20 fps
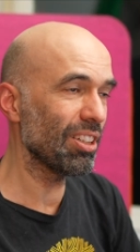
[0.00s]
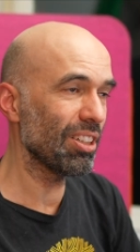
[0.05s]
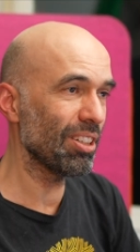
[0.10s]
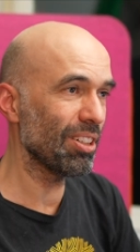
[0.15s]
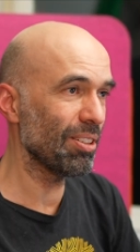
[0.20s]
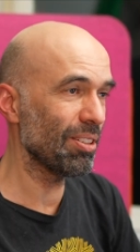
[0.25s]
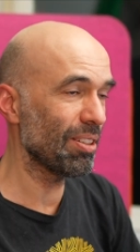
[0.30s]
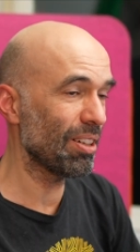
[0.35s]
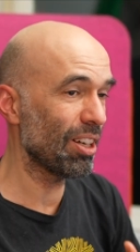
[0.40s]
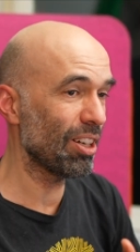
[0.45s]

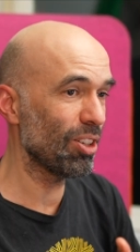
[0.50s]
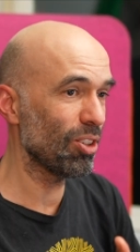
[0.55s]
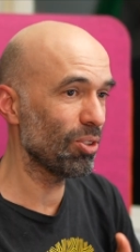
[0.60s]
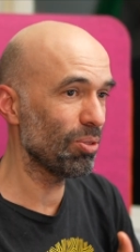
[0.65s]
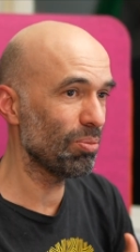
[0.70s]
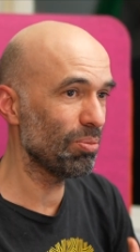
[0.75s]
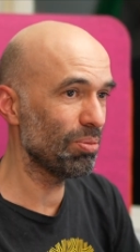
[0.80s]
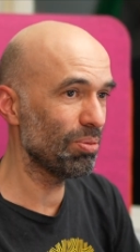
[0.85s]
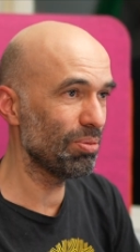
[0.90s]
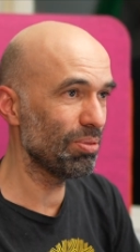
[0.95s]
Uh, I
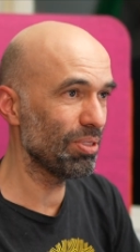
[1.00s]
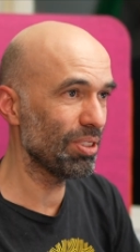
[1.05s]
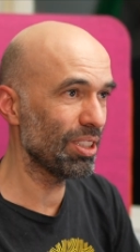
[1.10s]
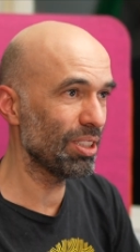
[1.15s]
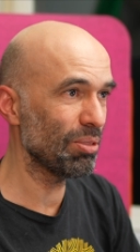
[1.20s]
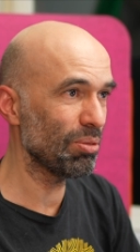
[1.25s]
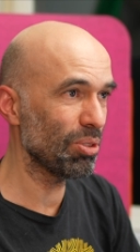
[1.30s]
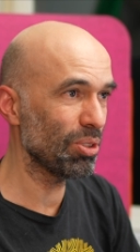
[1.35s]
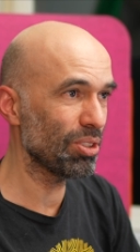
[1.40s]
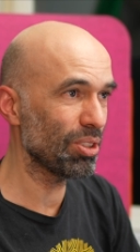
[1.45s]
hope
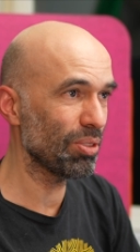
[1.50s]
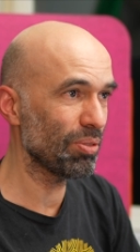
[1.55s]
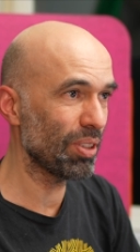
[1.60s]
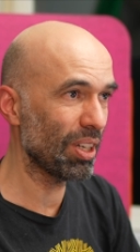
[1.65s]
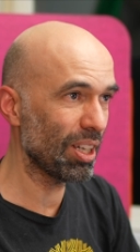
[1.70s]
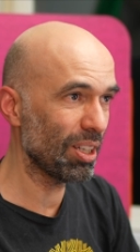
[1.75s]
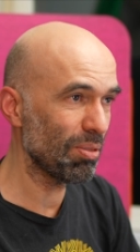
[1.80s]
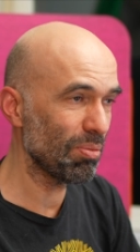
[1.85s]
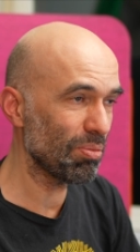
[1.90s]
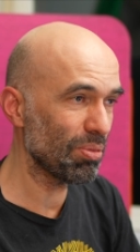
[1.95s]
it was of
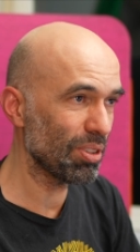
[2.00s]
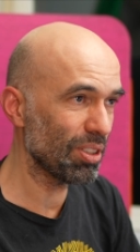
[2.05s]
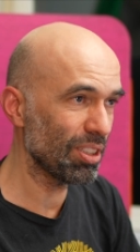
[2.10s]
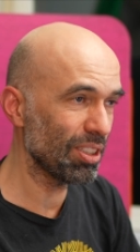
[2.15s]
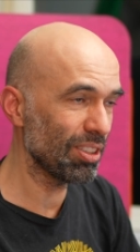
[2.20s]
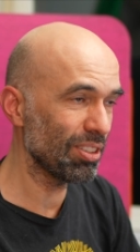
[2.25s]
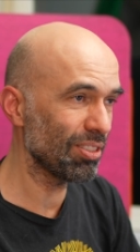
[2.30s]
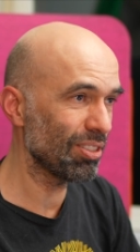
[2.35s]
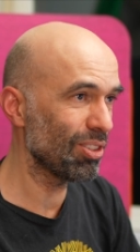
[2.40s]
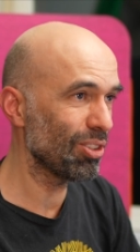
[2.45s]
help
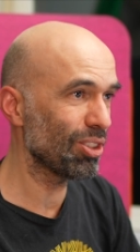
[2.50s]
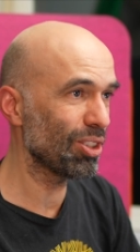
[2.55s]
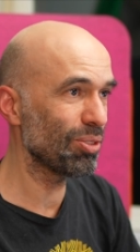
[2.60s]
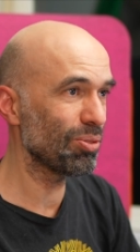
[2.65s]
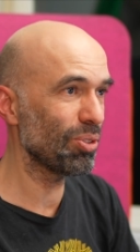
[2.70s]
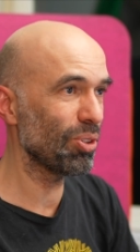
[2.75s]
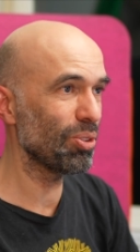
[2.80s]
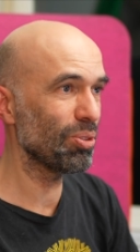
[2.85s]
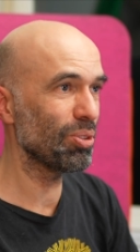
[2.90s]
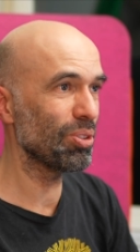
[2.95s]
and looking
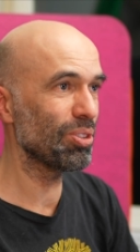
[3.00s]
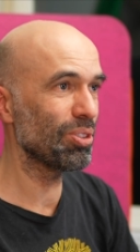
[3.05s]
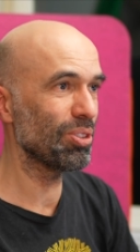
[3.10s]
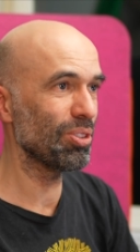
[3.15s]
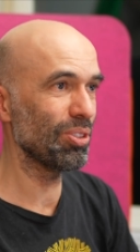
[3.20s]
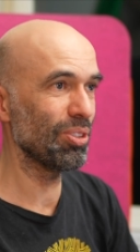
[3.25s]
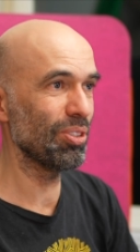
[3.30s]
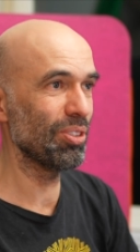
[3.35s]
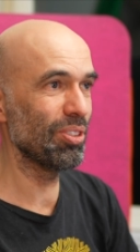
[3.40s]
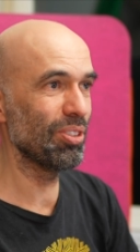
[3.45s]
forward
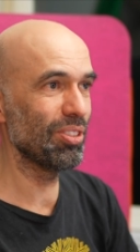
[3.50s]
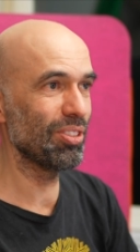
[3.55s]
to